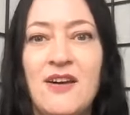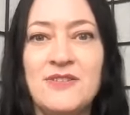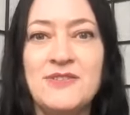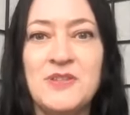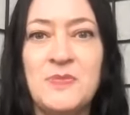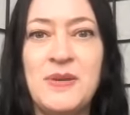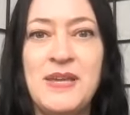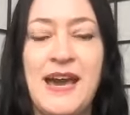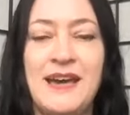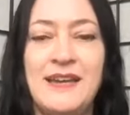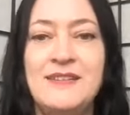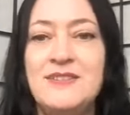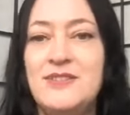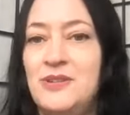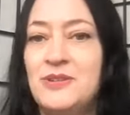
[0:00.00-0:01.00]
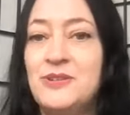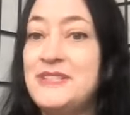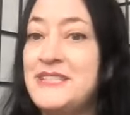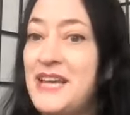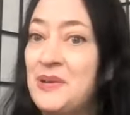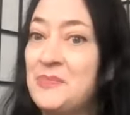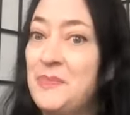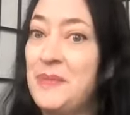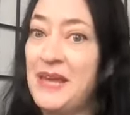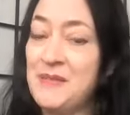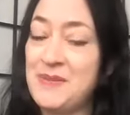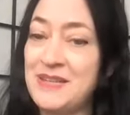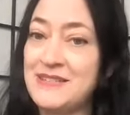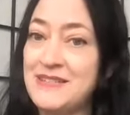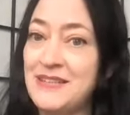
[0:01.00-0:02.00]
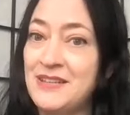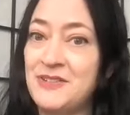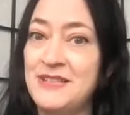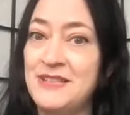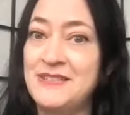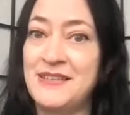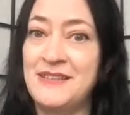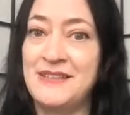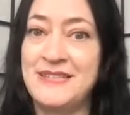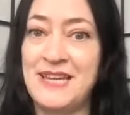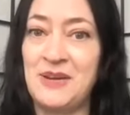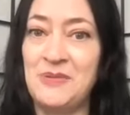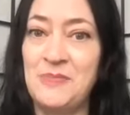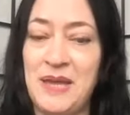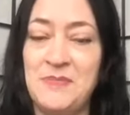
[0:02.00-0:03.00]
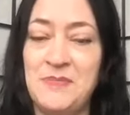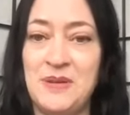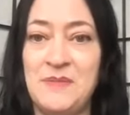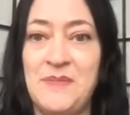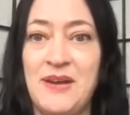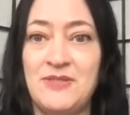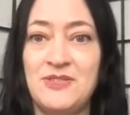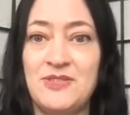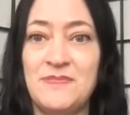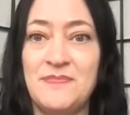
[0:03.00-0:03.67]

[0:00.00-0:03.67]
also be added to your down payment, increasing the down payment amount.